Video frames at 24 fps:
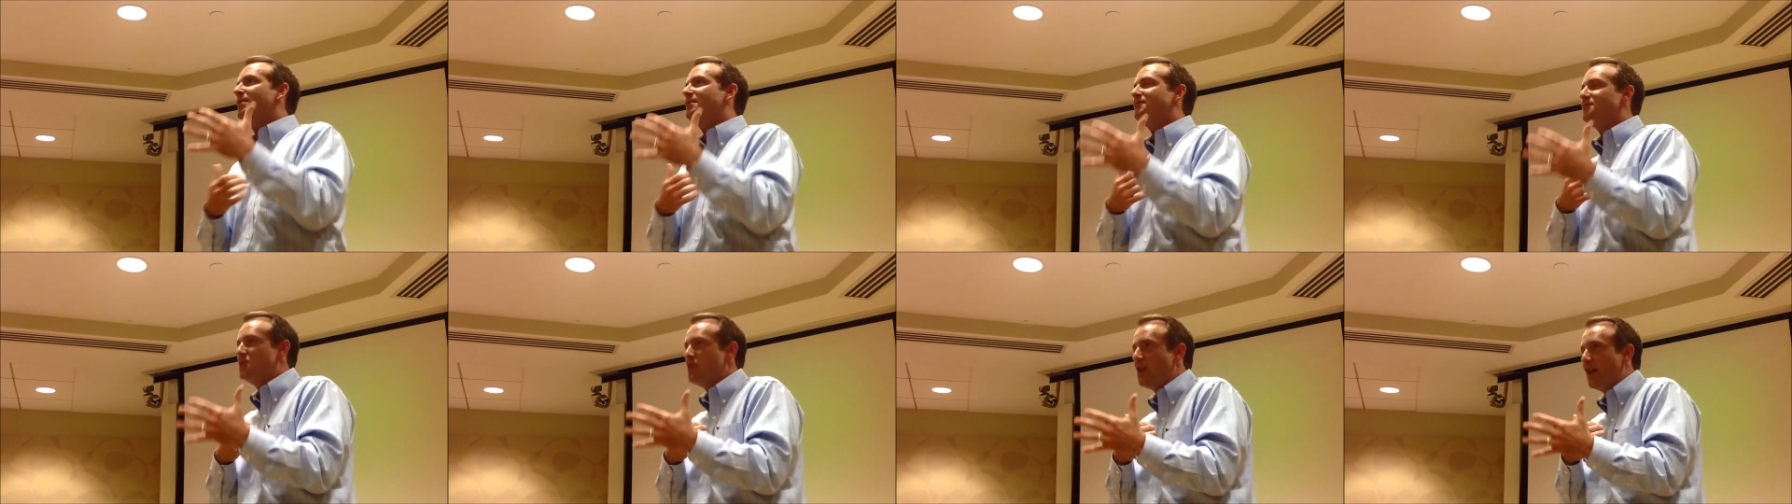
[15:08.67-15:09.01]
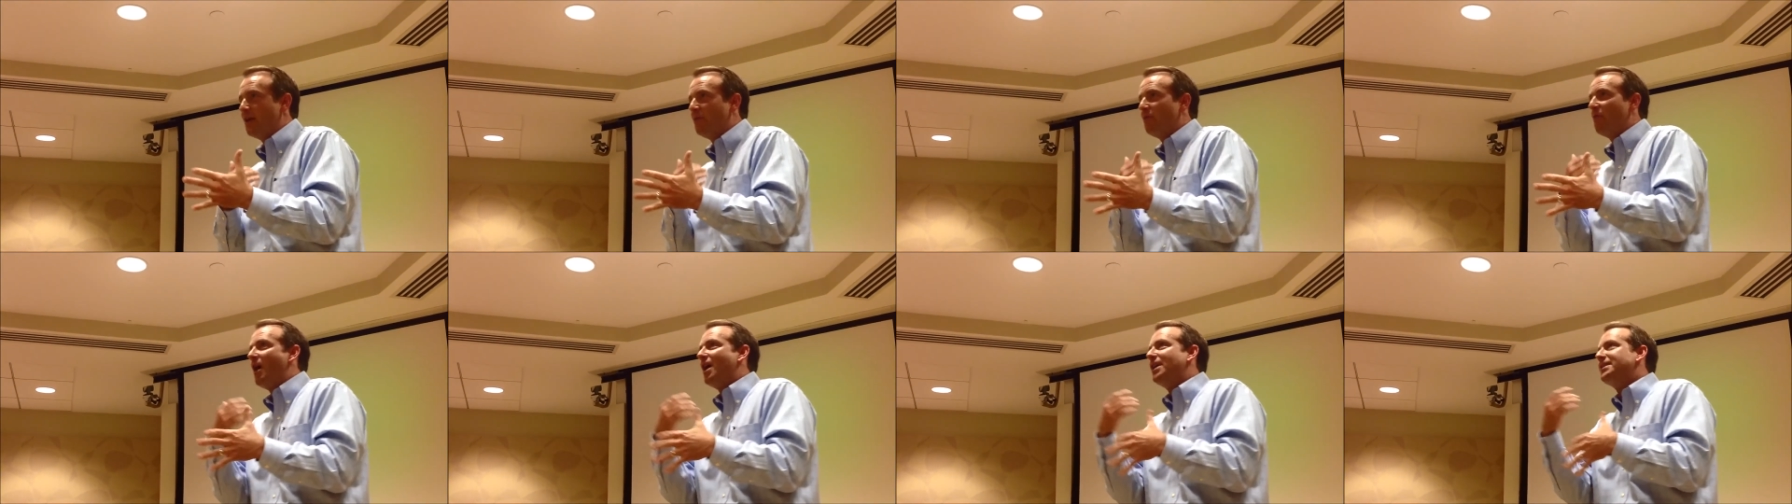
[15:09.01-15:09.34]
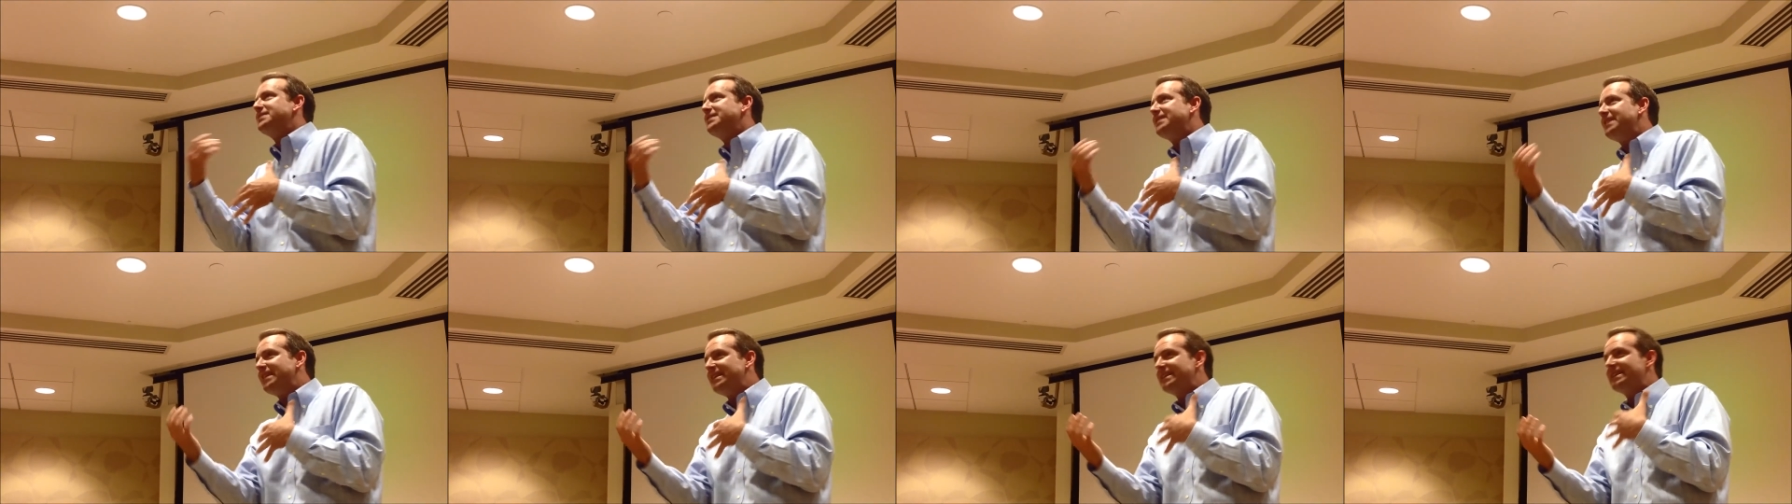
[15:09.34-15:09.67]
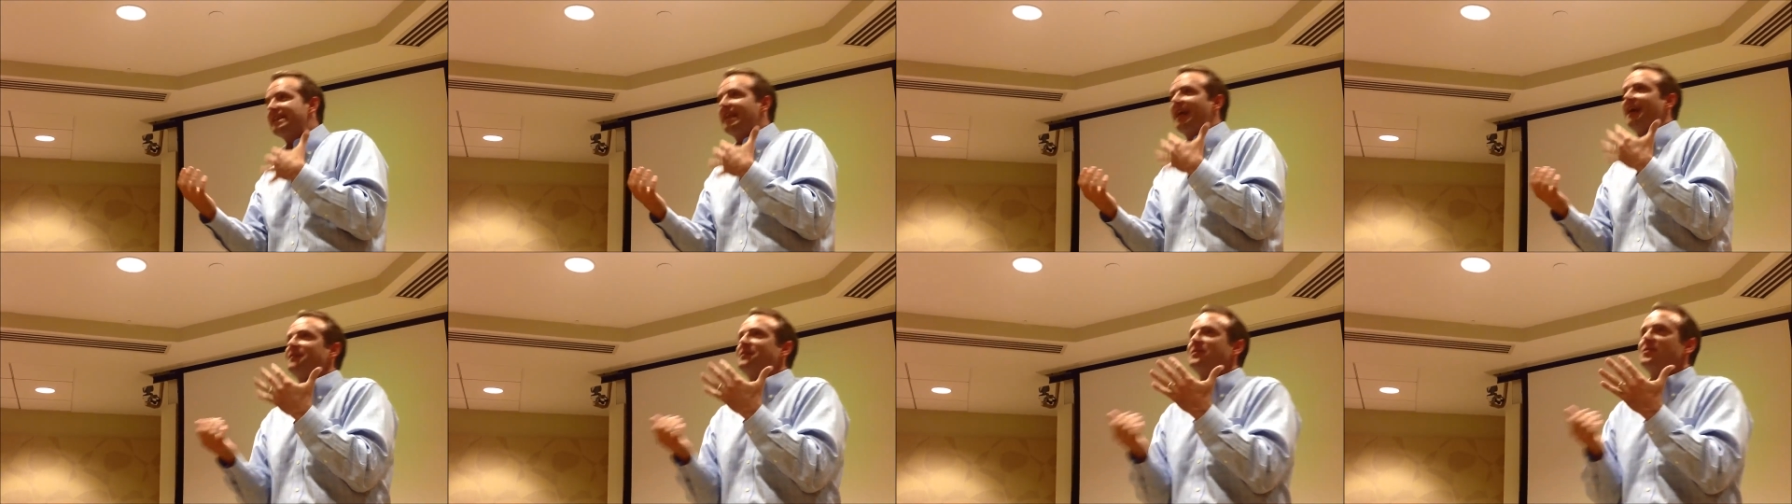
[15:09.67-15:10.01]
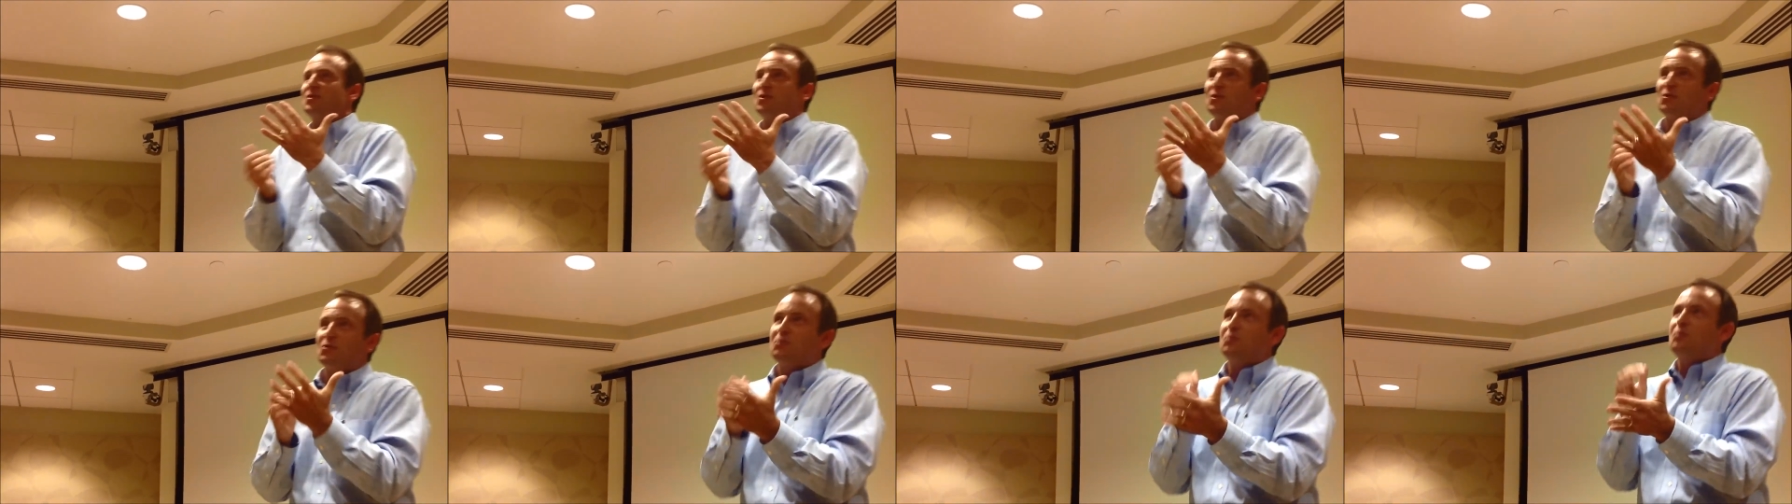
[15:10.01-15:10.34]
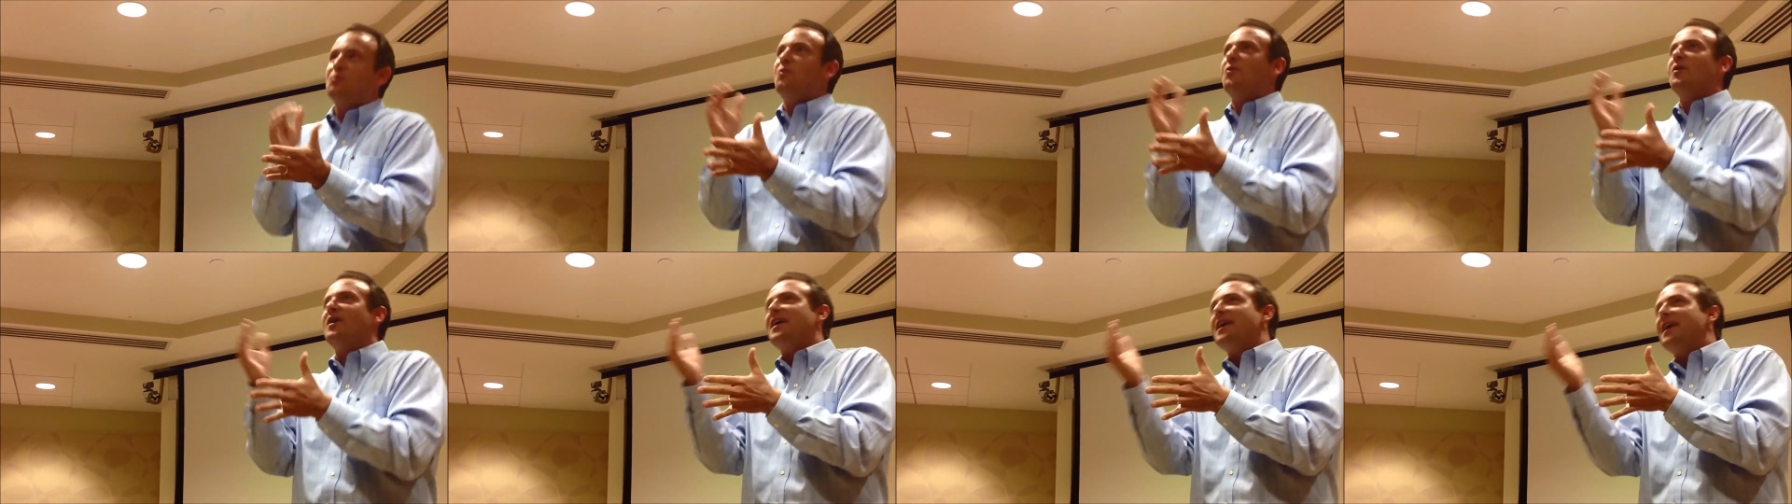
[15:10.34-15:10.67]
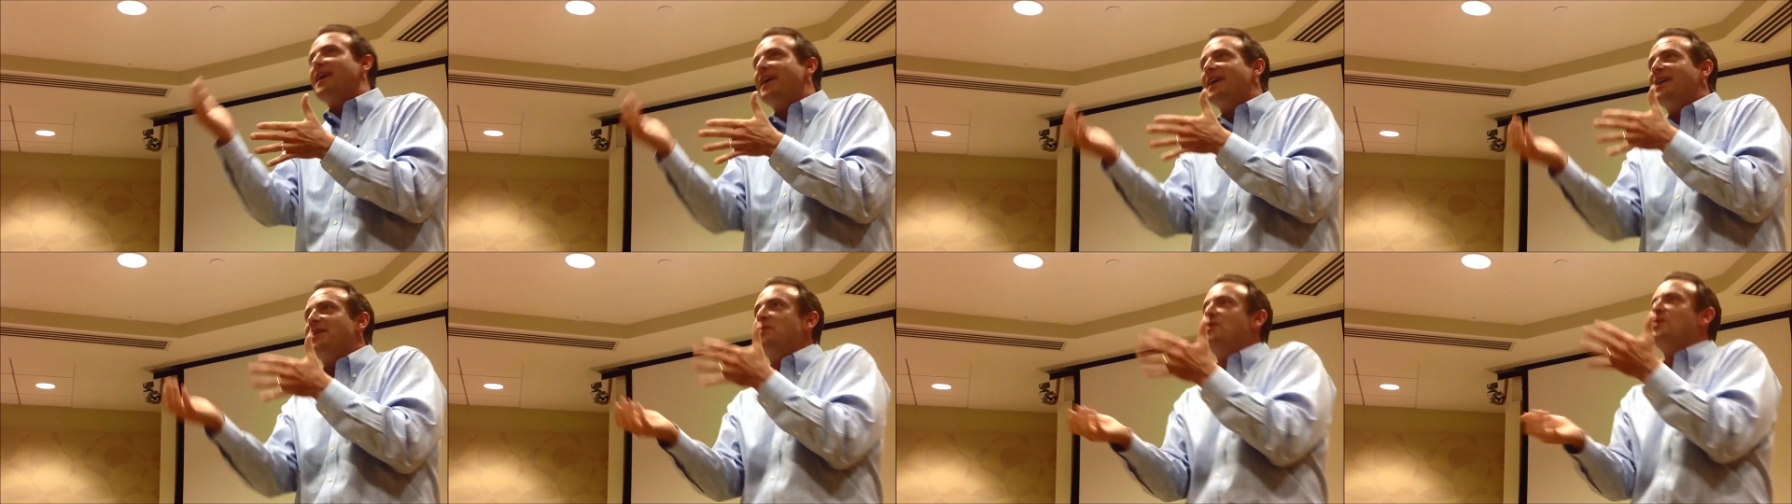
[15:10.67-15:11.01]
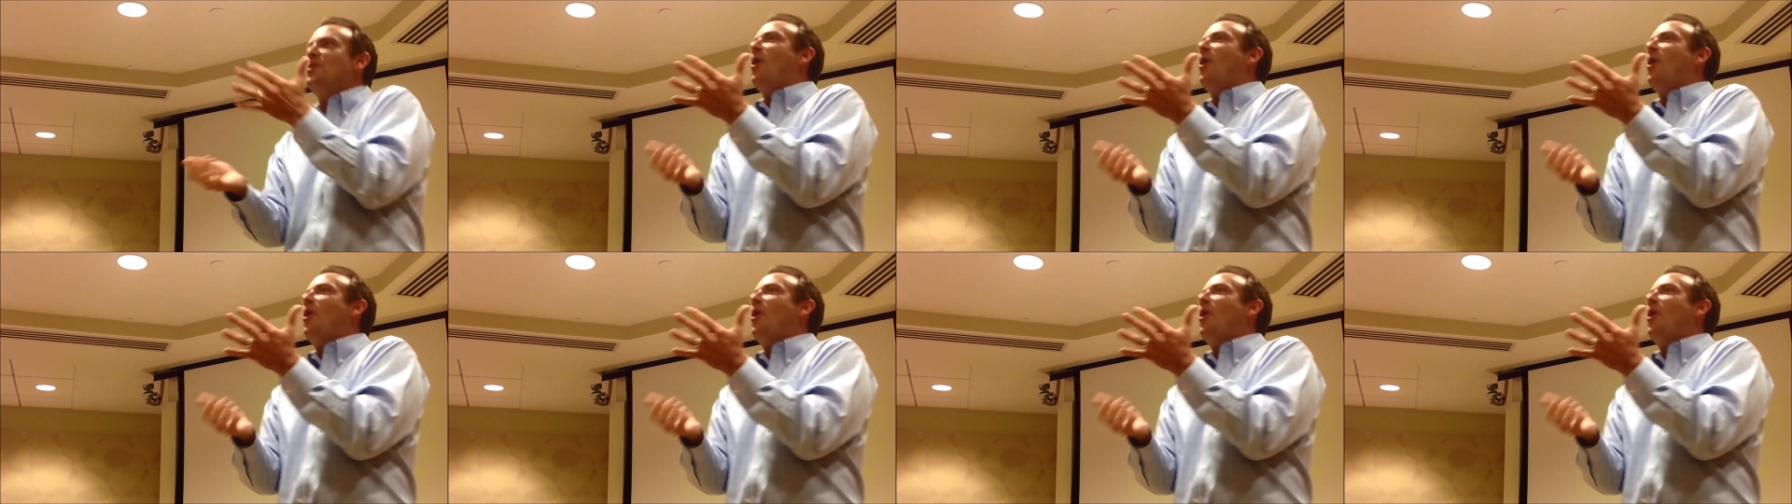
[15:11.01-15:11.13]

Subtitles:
of generosity led to an